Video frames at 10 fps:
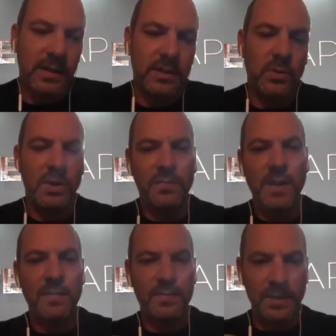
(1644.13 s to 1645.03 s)
So if you
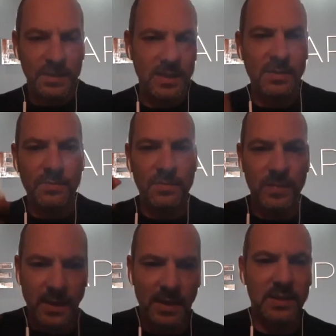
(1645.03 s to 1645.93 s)
have the team, the
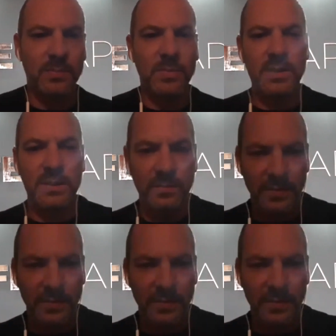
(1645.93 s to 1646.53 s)
customers, the